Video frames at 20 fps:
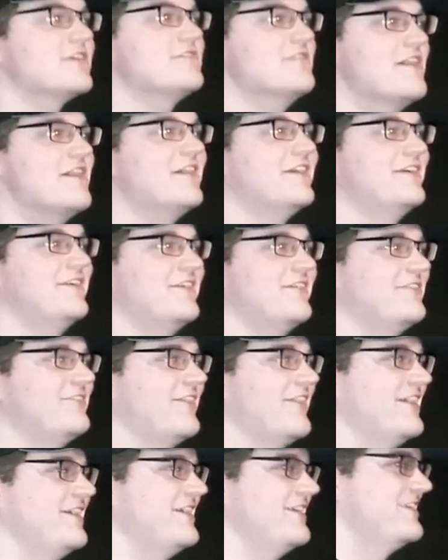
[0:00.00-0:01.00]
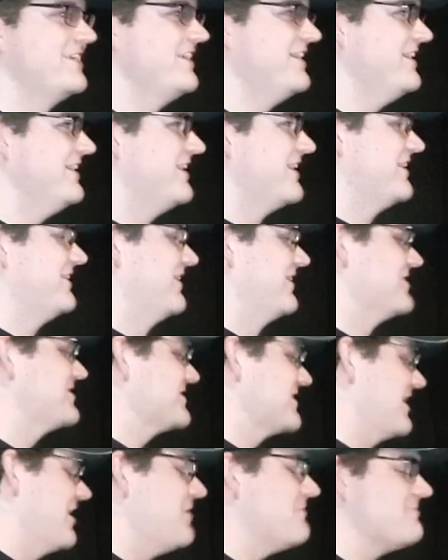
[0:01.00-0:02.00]
that, right? See
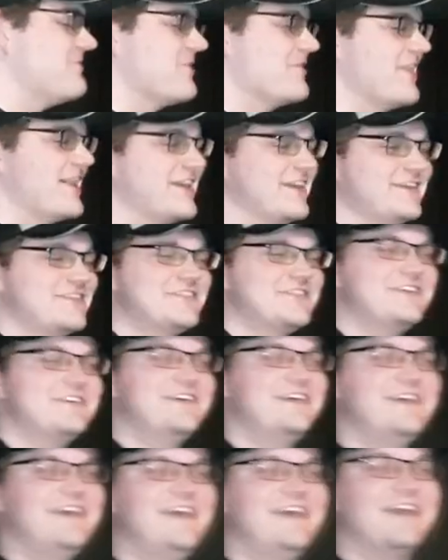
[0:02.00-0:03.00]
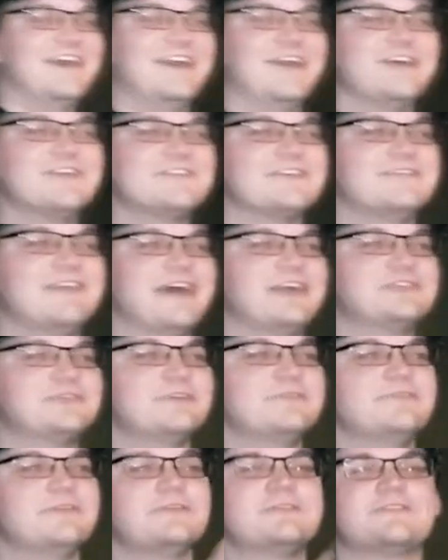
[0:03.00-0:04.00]
how far that gets you. It also naturally
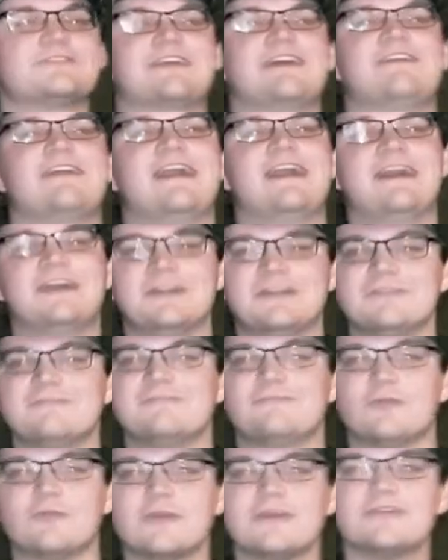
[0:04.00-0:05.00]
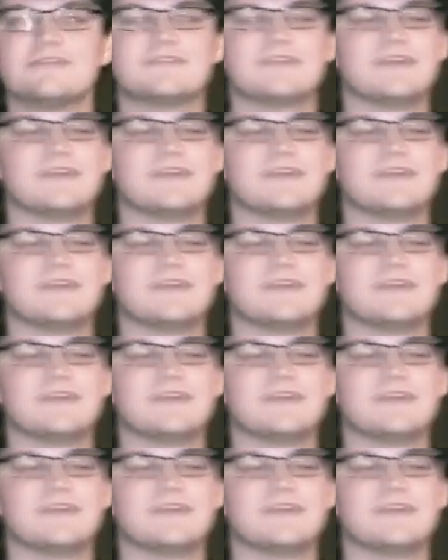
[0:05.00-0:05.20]
filters out iron for us.